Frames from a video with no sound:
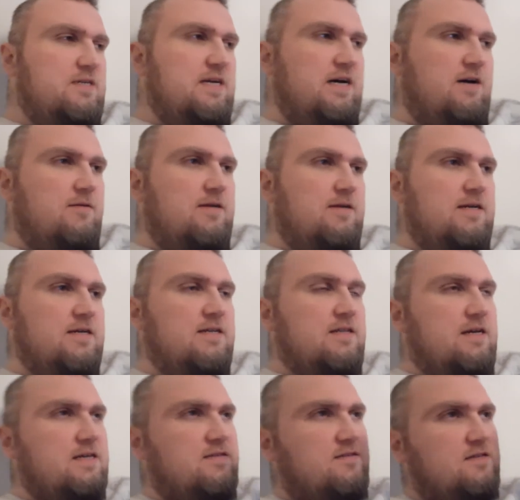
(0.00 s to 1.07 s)
now I'm gonna
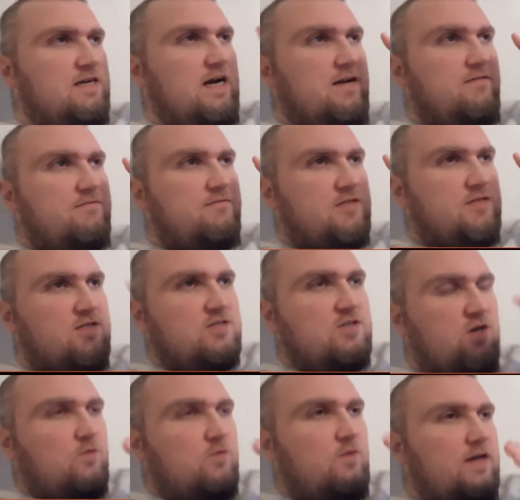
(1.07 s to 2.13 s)
like kind of
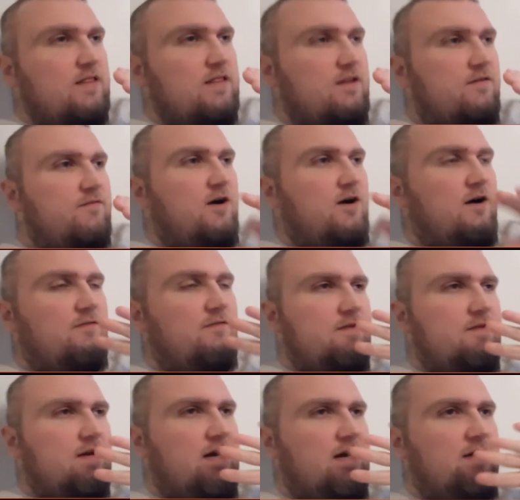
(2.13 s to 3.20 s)
start where I left off
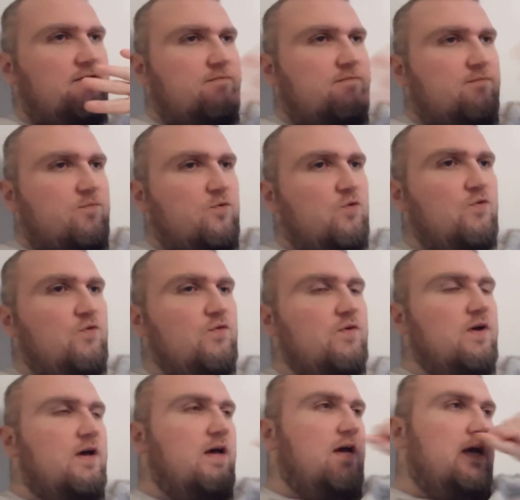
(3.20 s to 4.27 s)
and kind of move
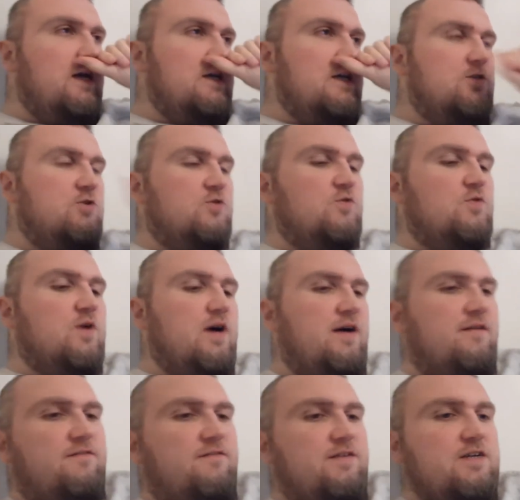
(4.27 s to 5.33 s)
into
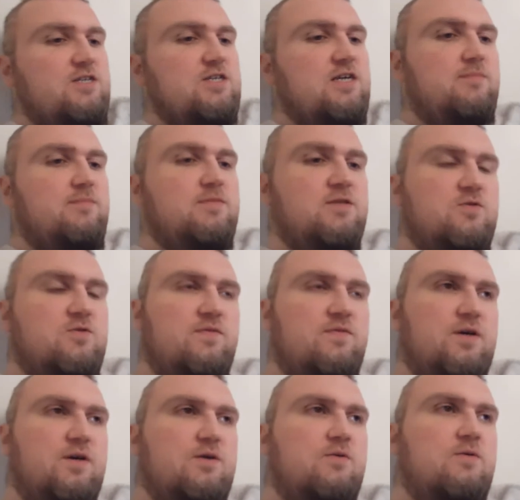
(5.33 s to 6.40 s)
uh, finishing up this
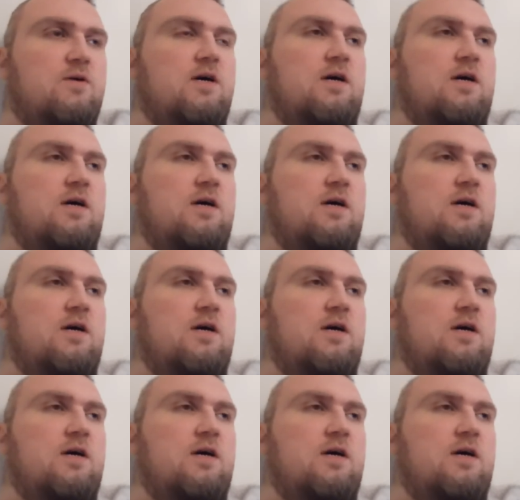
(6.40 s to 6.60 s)
review.